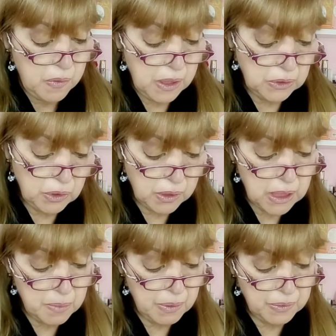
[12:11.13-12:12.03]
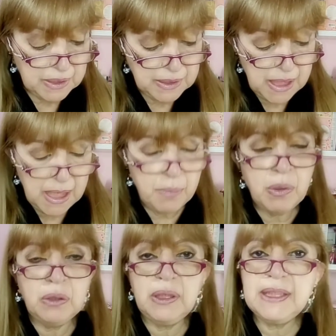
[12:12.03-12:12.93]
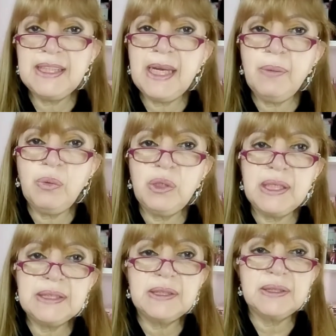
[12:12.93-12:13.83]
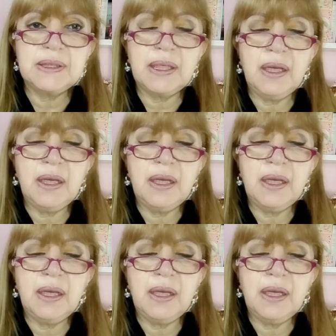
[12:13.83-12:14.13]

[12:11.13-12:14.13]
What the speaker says: Then talking about the cinnamon is